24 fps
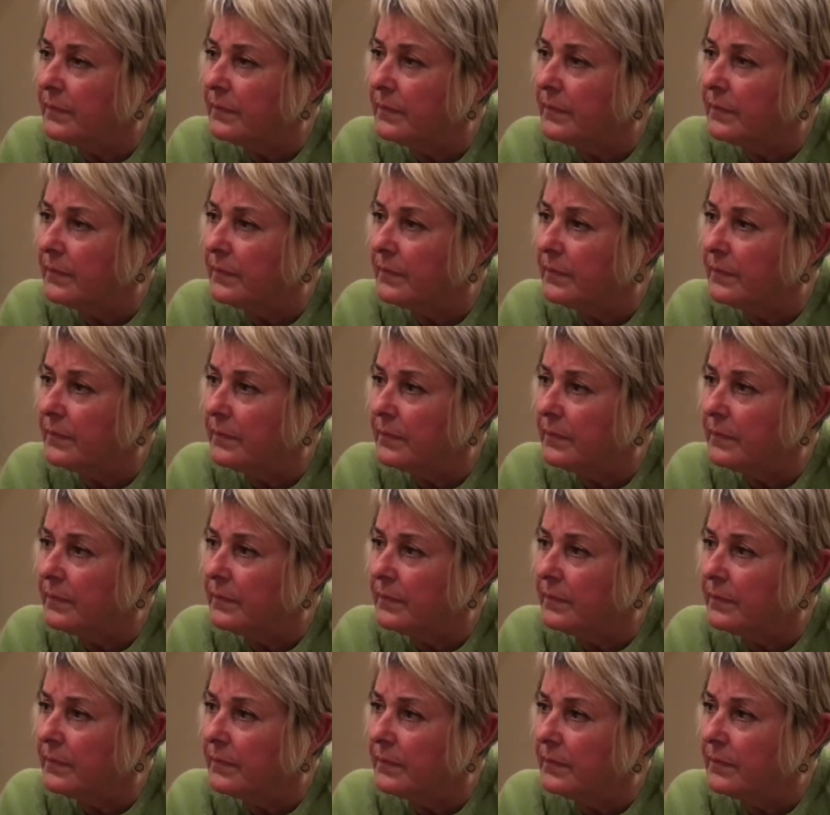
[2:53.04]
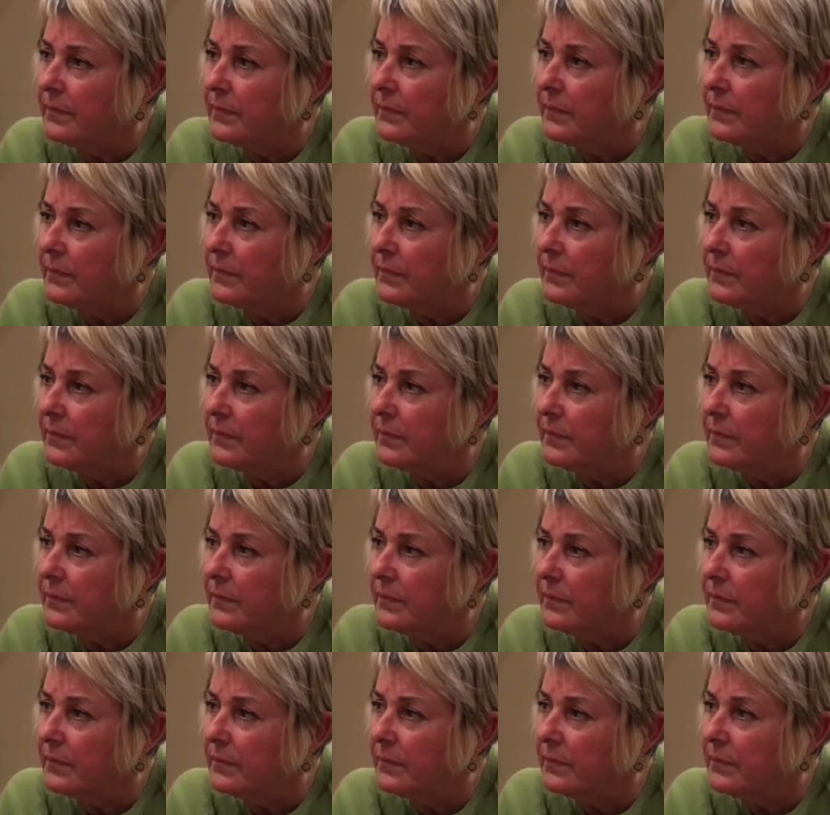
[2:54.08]

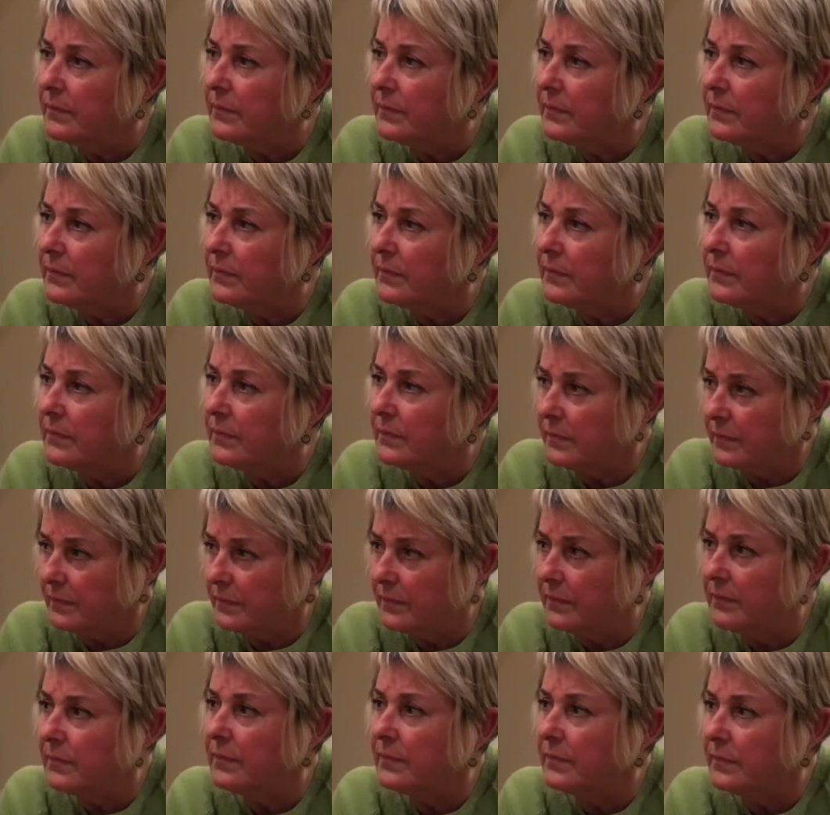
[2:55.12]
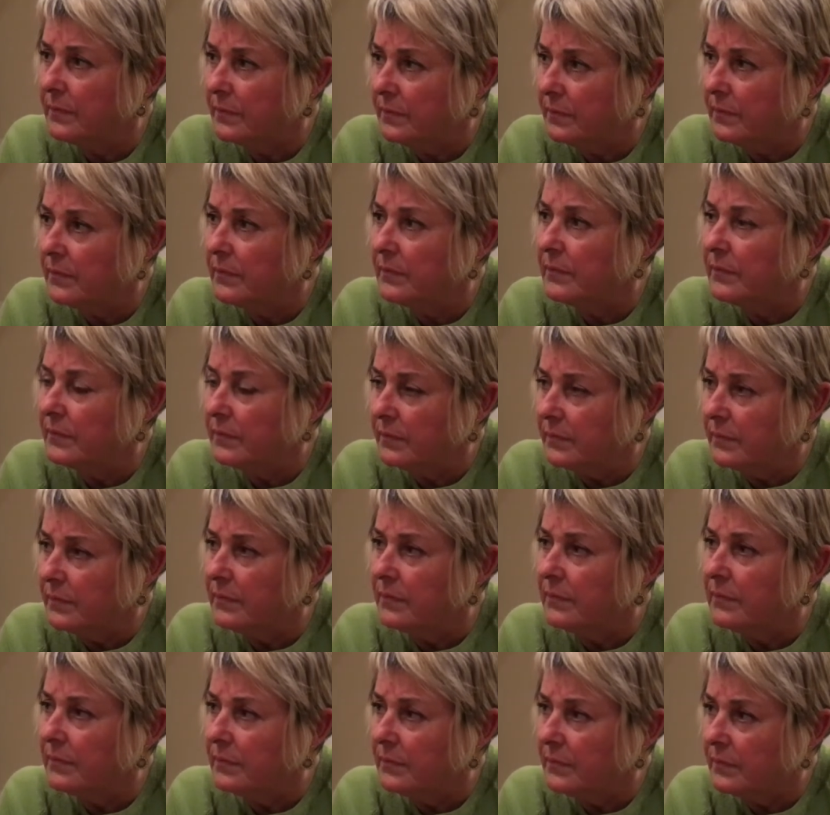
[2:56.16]
No words are spoken by the person on screen.